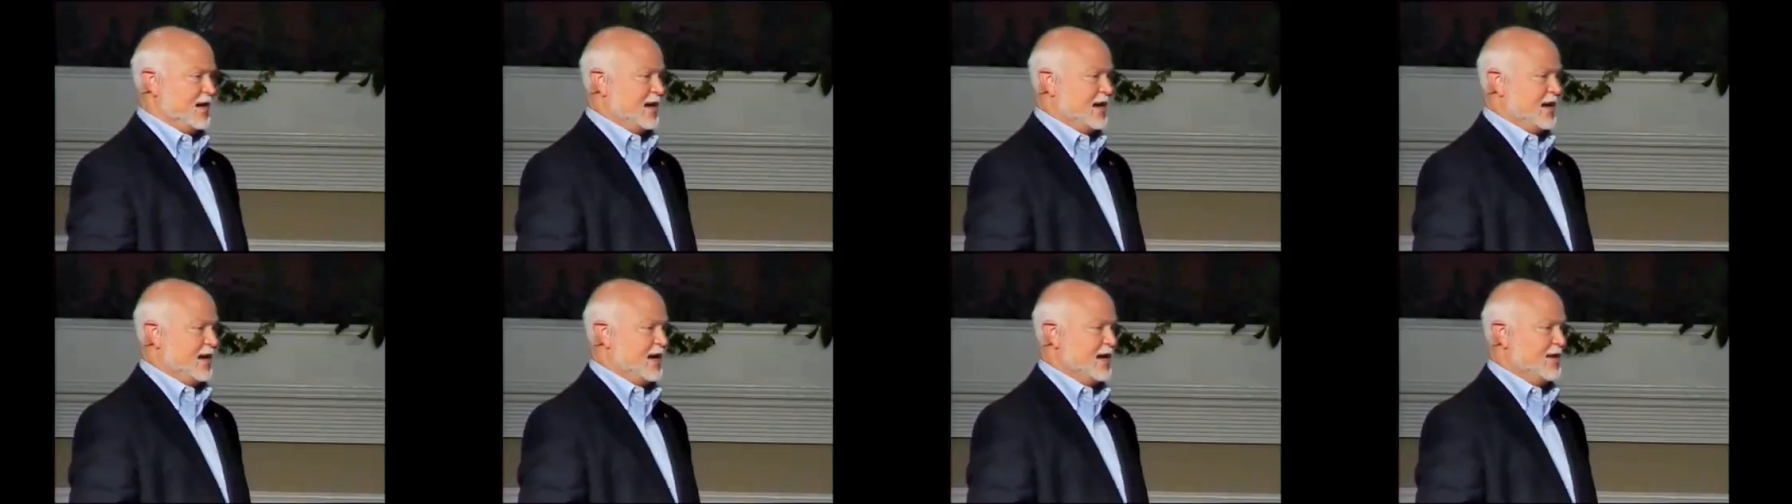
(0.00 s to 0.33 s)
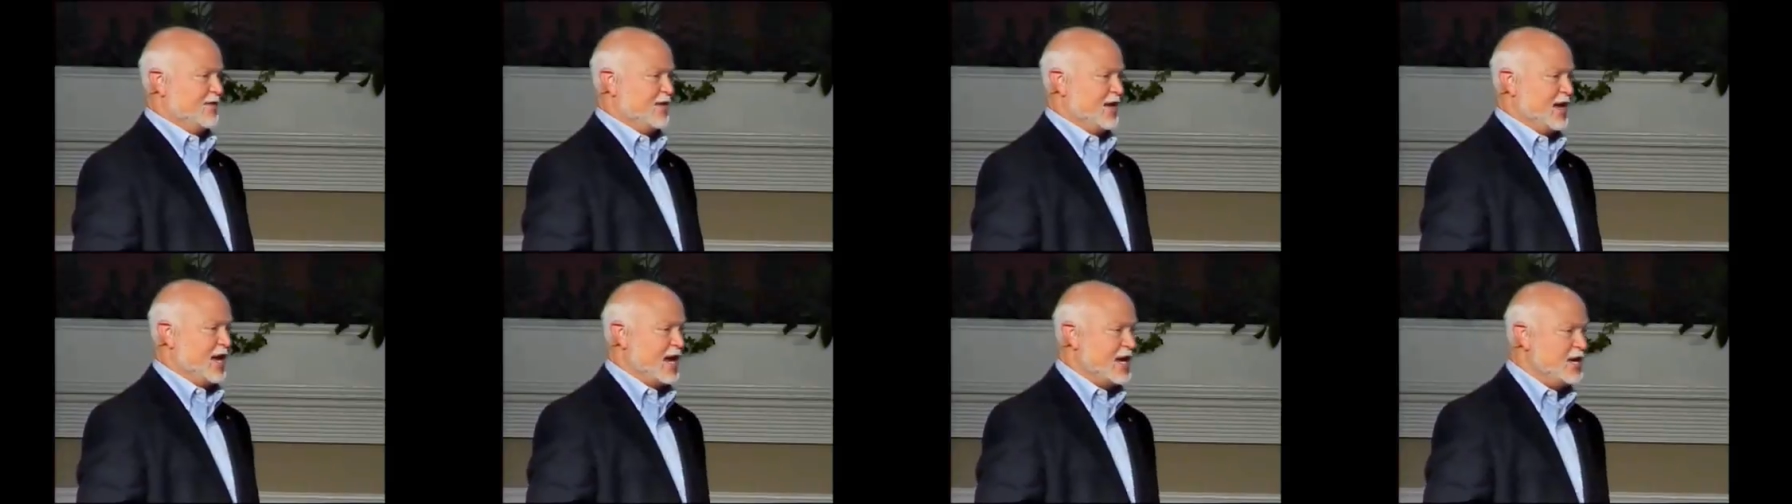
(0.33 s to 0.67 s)
And
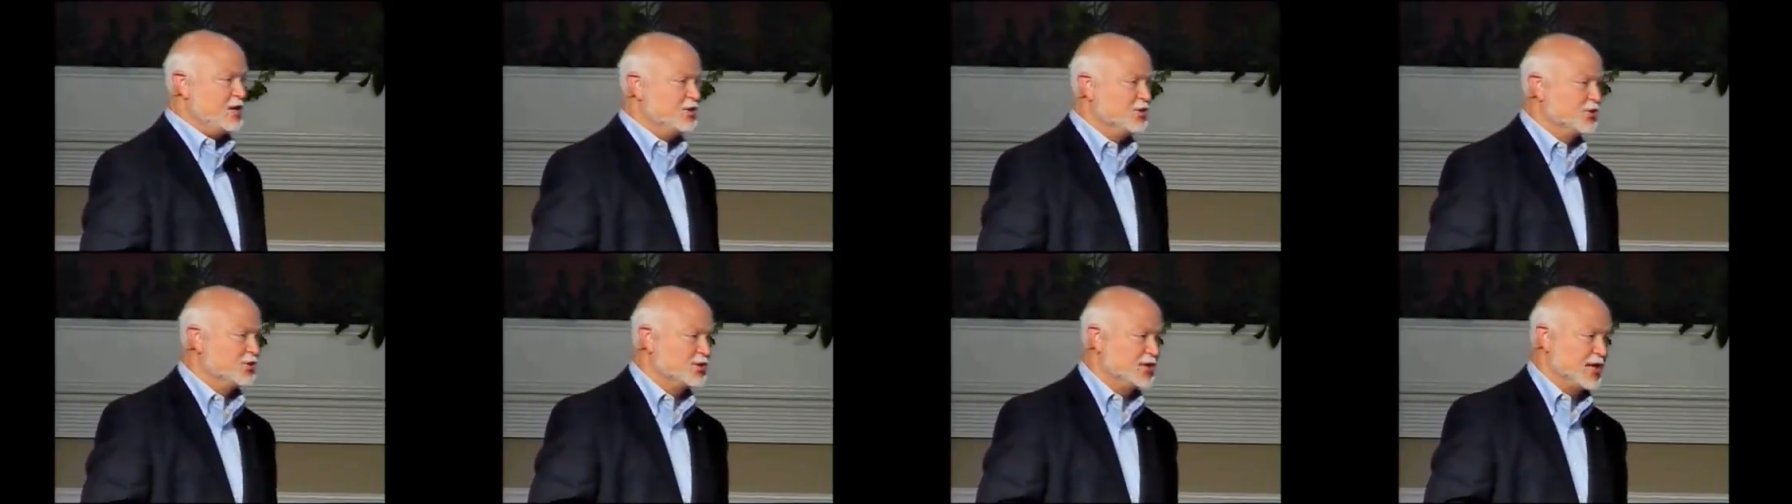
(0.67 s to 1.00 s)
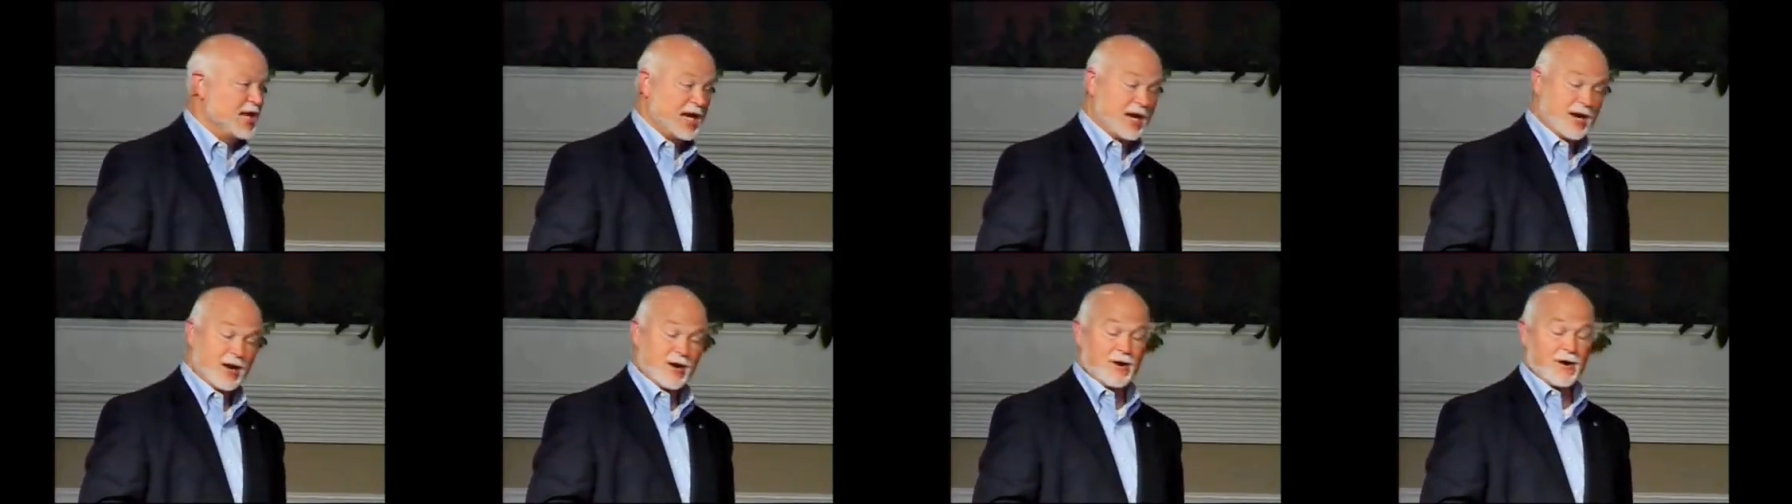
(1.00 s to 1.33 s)
the angel
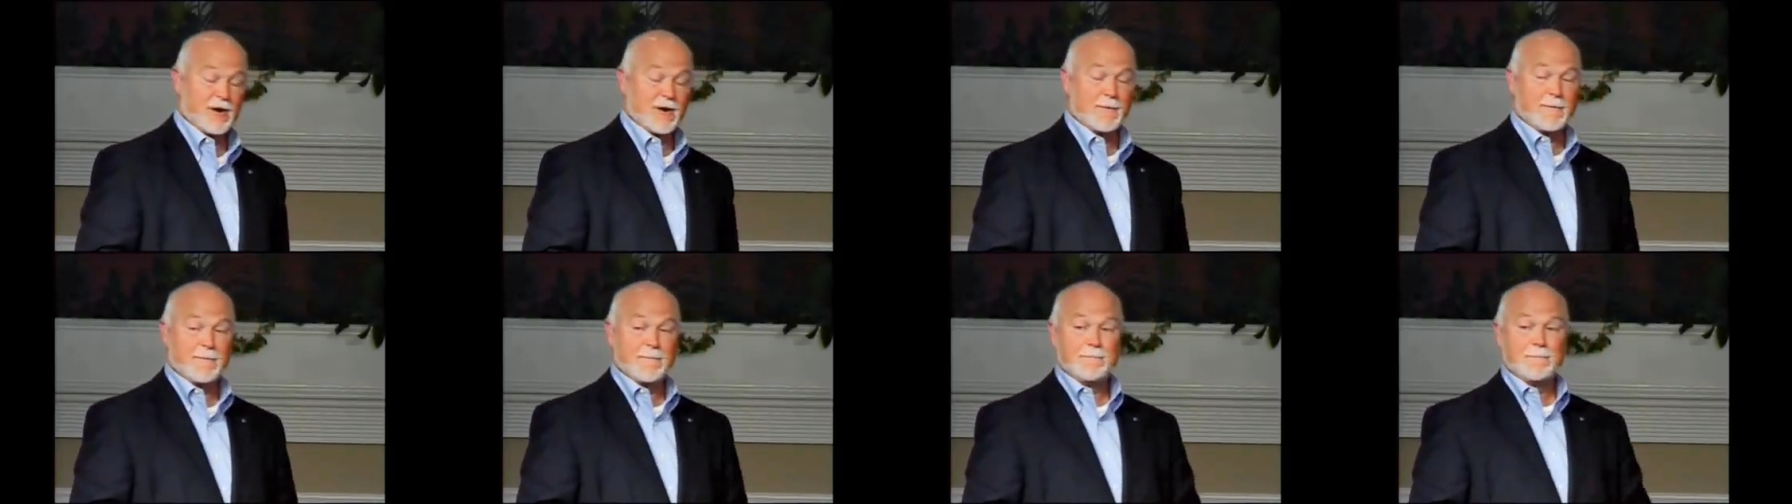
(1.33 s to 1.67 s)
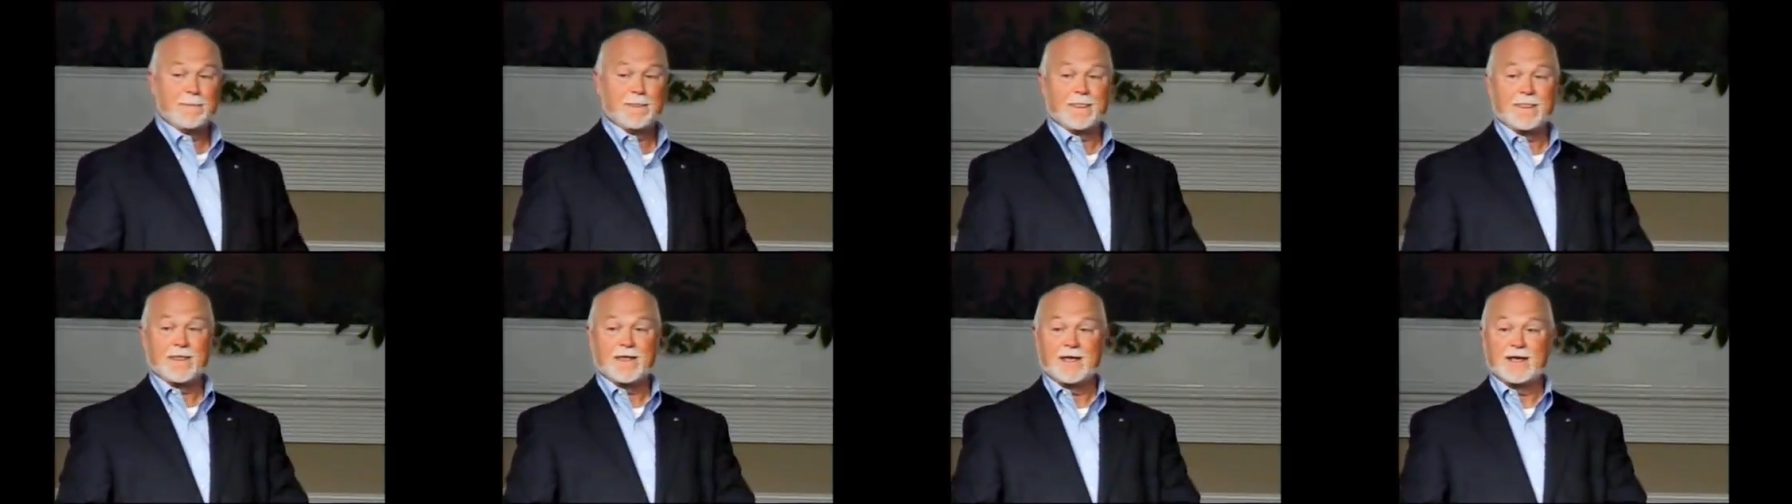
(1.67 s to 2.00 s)
said to her,
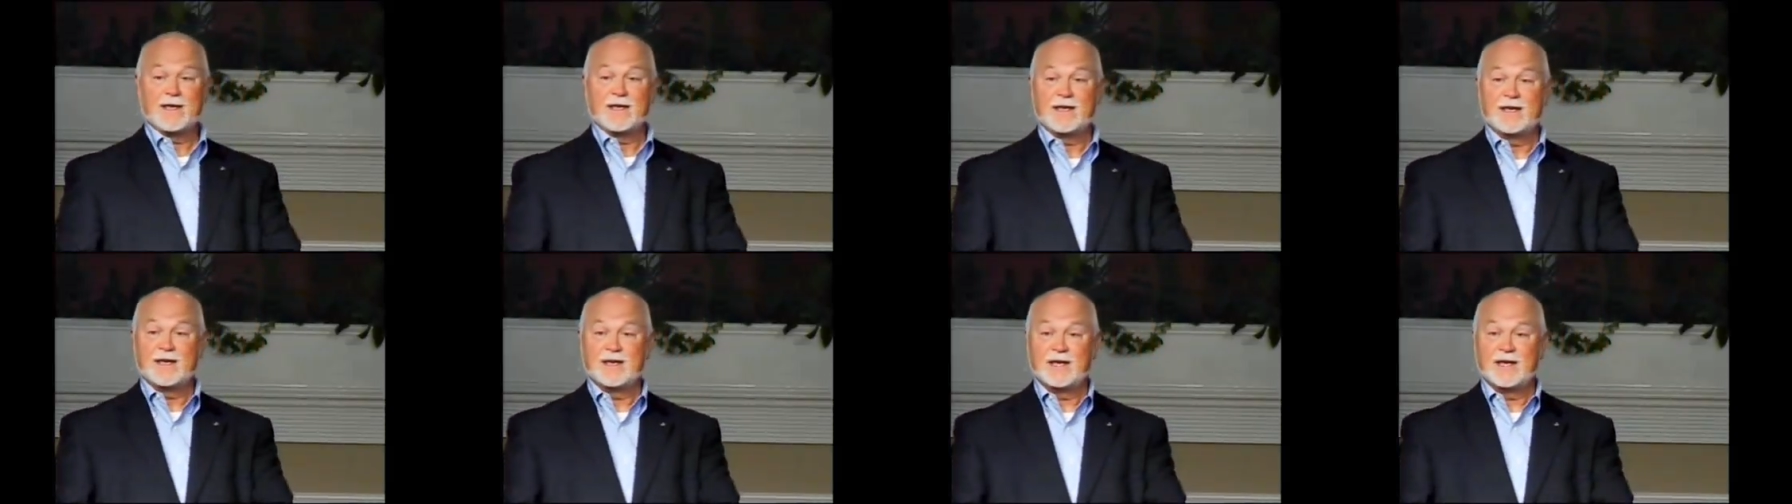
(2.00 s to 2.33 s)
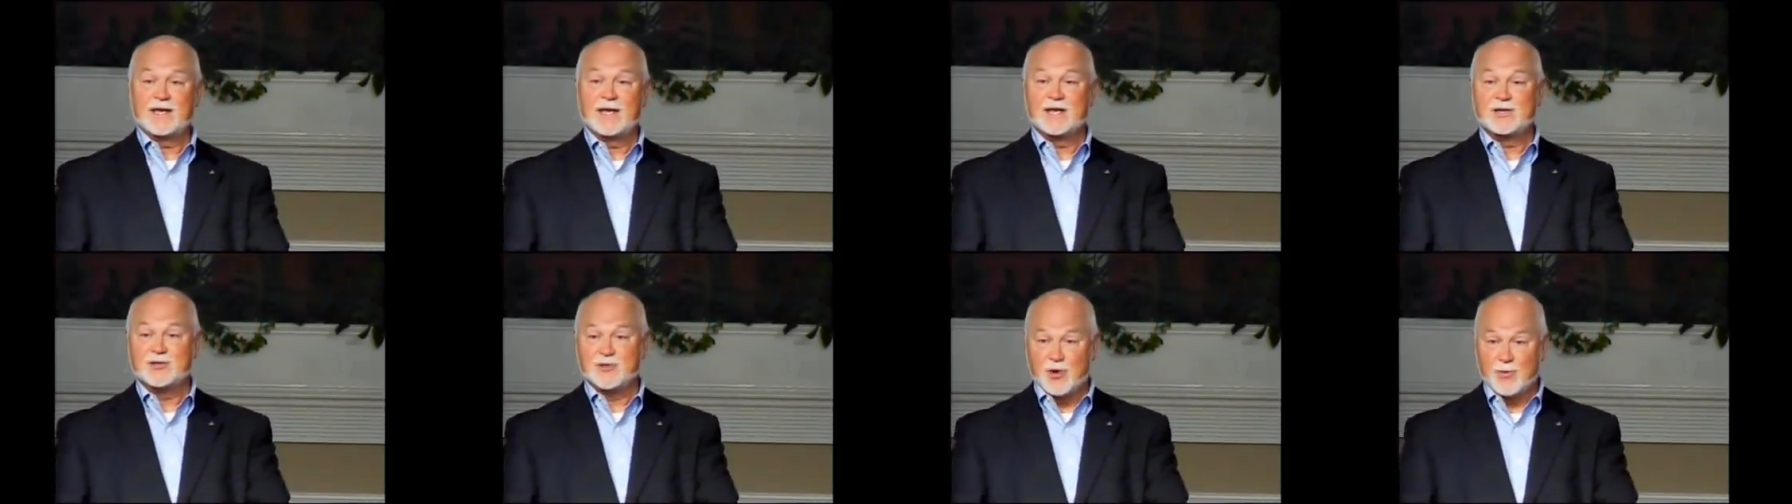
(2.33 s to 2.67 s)

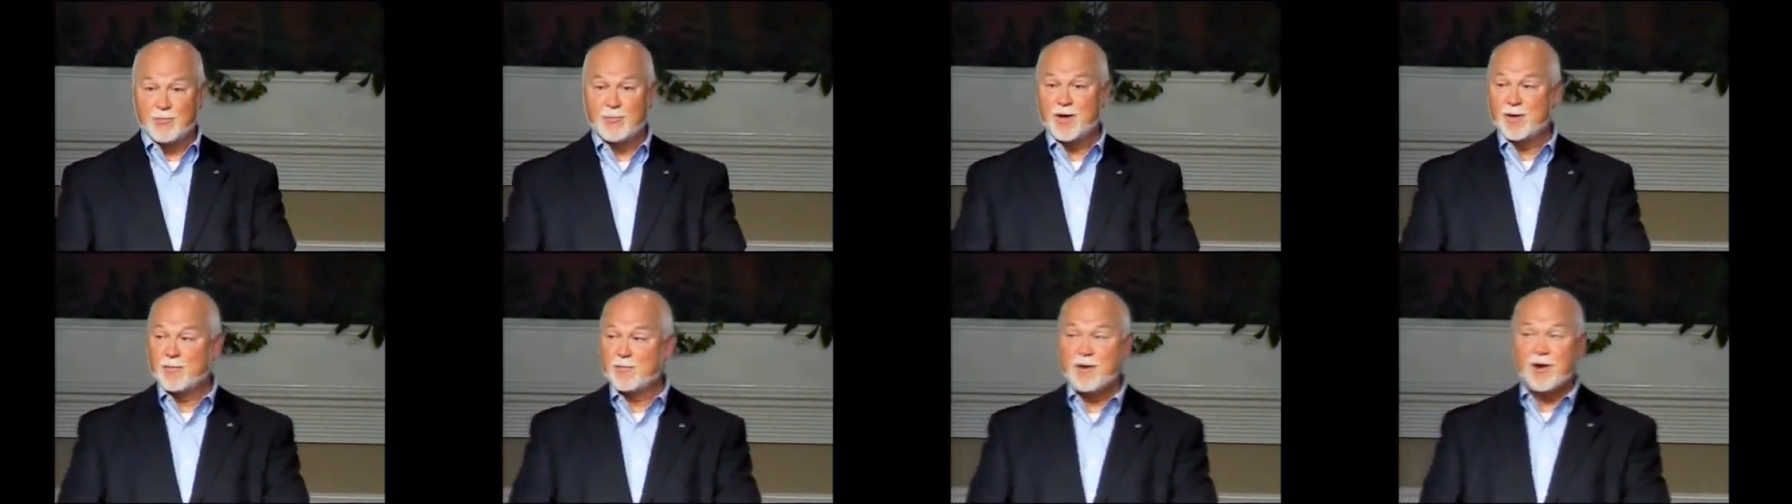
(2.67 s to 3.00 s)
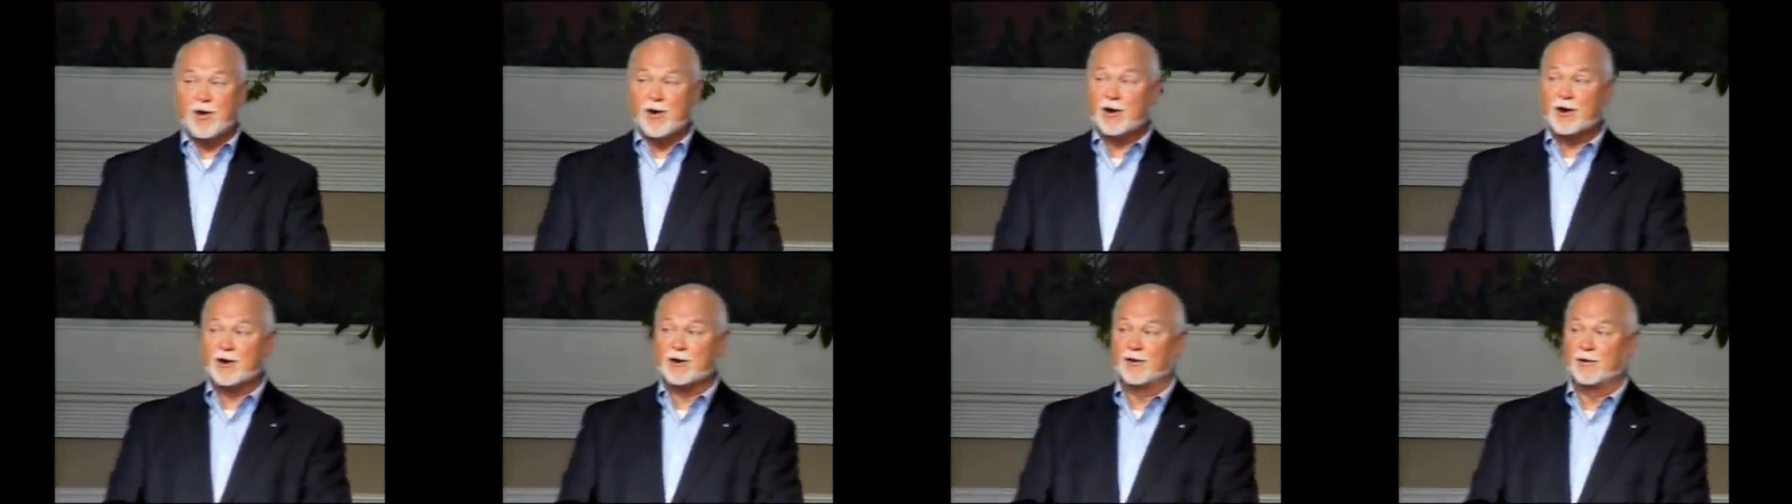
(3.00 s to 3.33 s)
It's going to be a
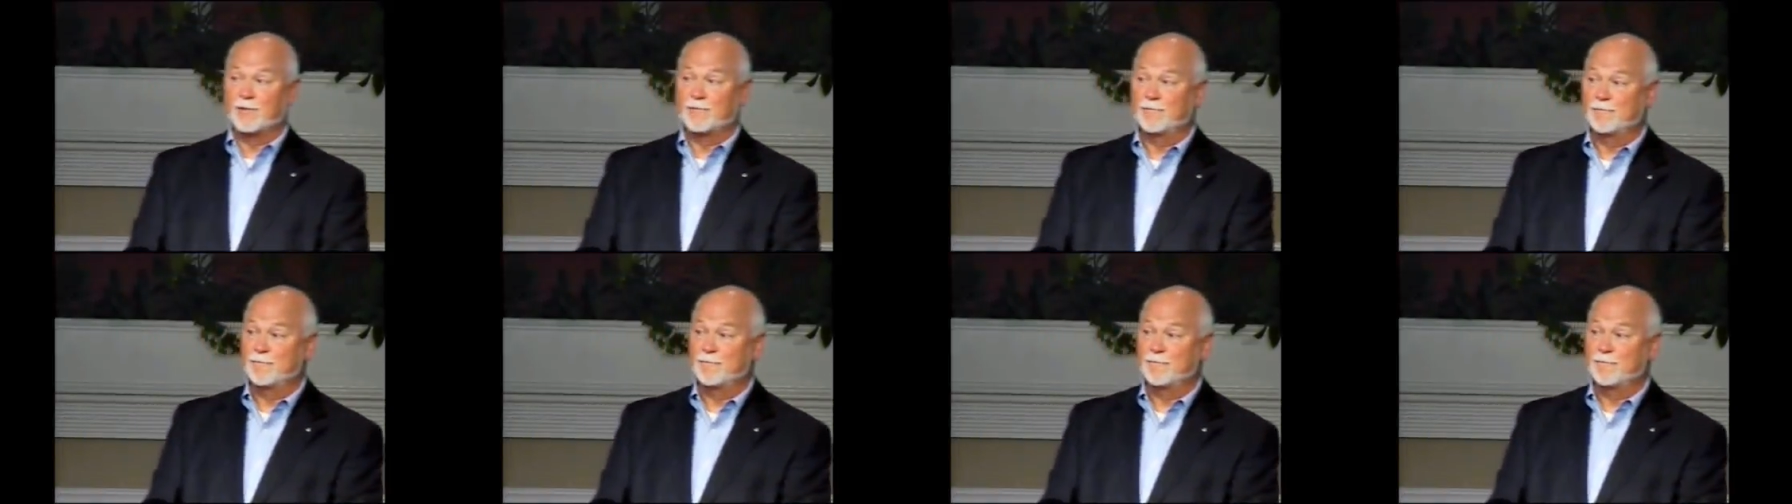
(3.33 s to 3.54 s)
miracle.